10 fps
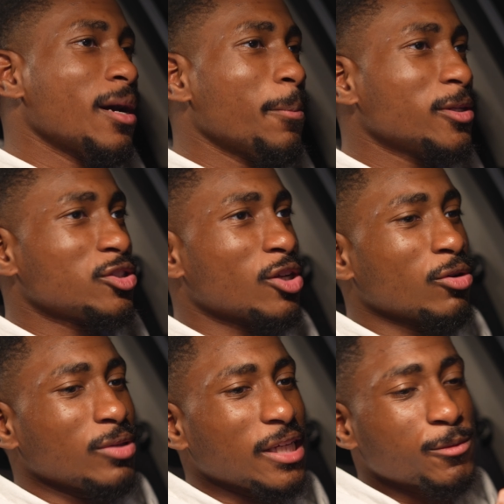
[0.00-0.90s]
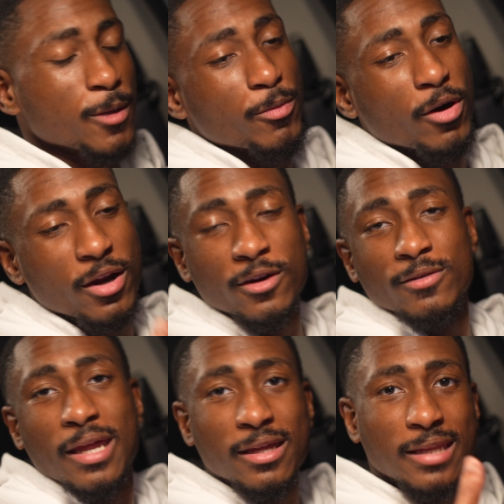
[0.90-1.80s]
But you know, these people are here.
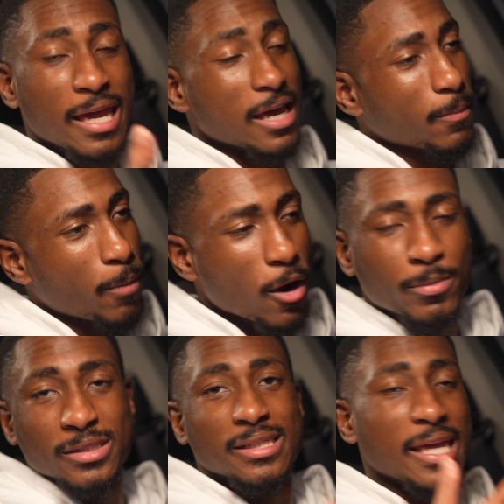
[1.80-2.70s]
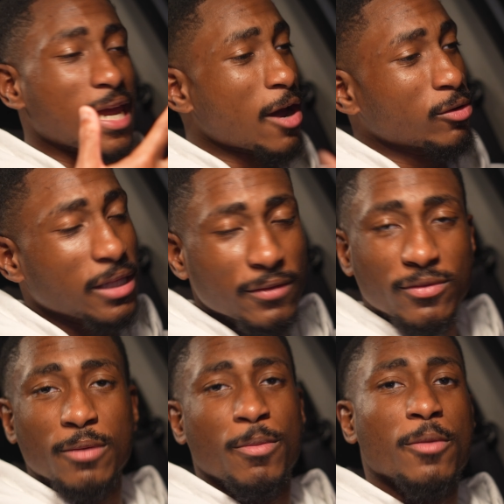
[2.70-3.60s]
They, they had a purpose and they outlived
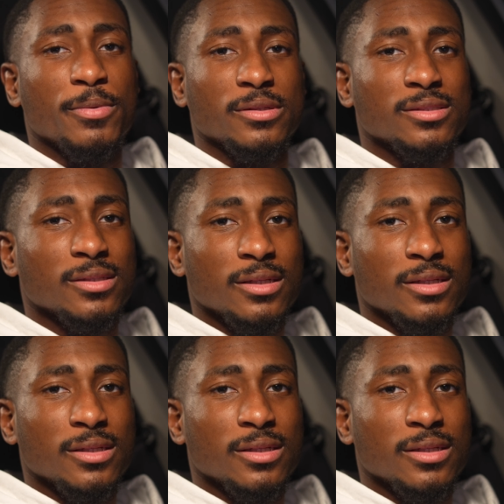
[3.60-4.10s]
their purpose.